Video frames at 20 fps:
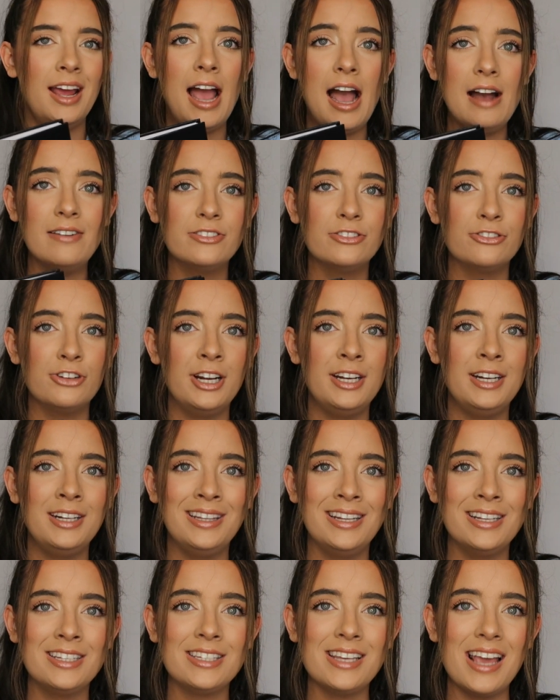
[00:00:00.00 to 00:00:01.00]
I haven't written
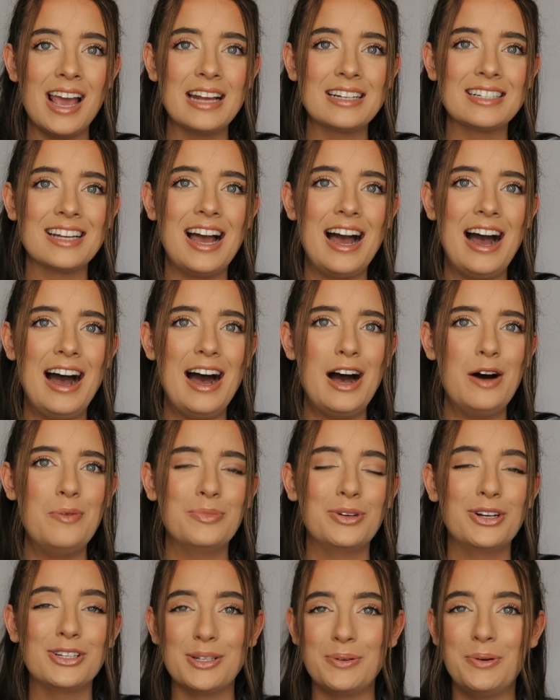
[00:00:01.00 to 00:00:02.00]
in this yet
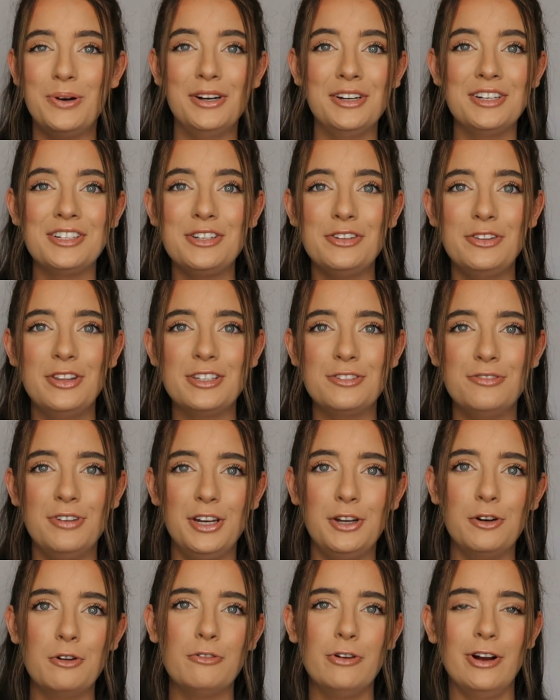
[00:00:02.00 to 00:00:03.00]
because I wanted to do this
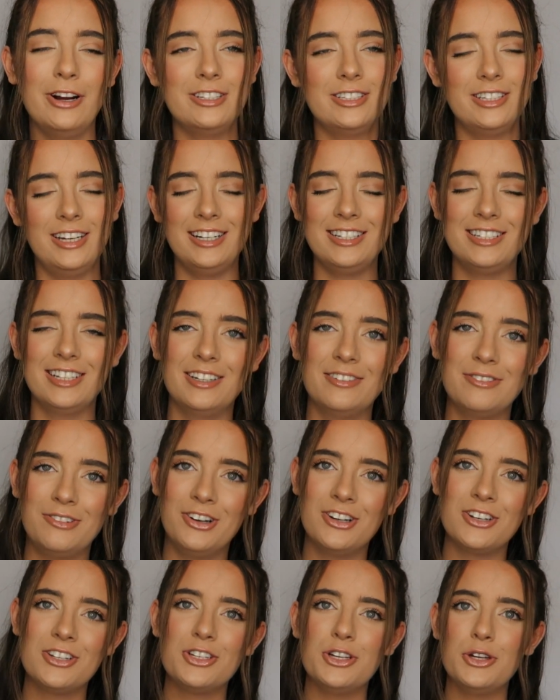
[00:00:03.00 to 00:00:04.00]
video first, and I didn't
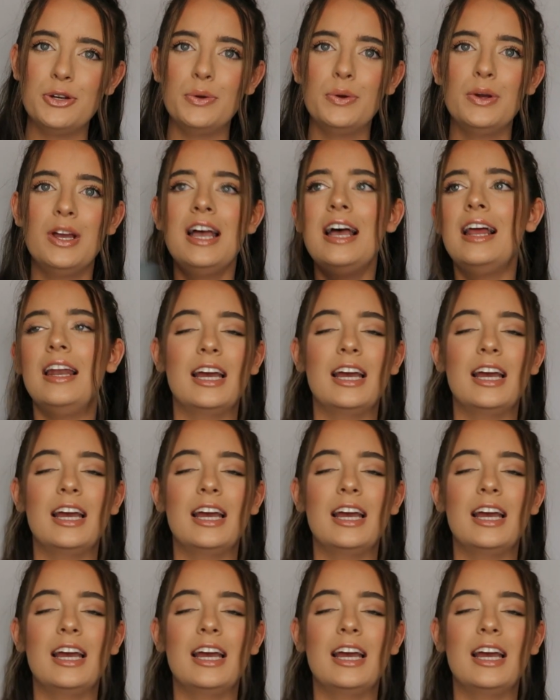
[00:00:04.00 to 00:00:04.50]
want to,